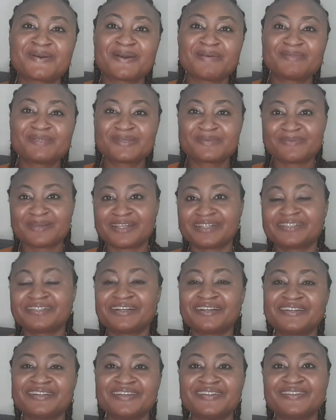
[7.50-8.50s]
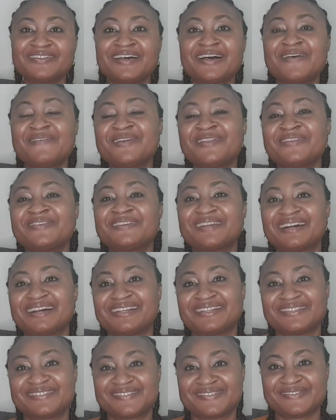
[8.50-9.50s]
welcome to my channel. How are you
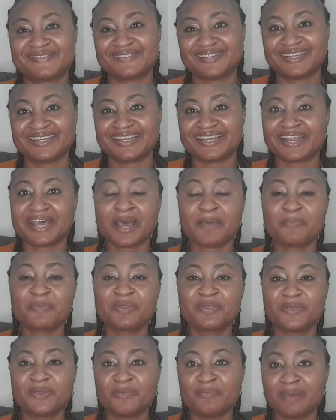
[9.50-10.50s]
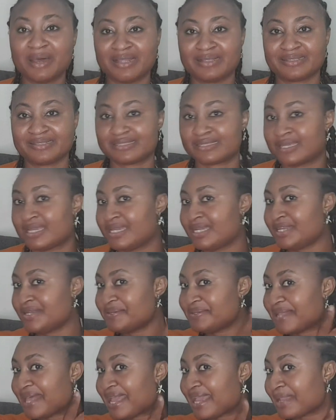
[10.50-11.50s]
guys doing, and happy new month. Do
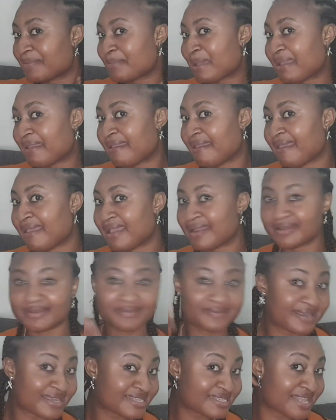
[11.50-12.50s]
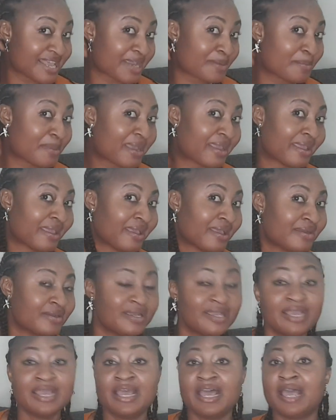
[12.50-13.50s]
you like my hair? Do you guys like my hair?
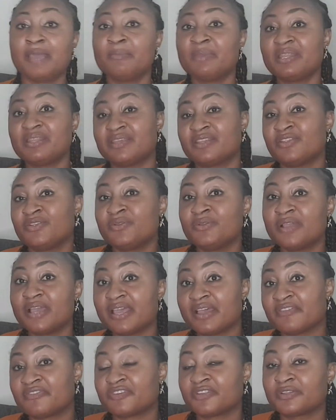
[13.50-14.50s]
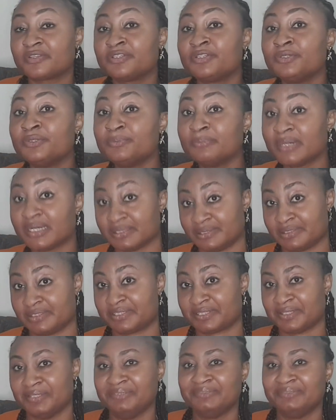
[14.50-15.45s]
I made the new hair for the new month.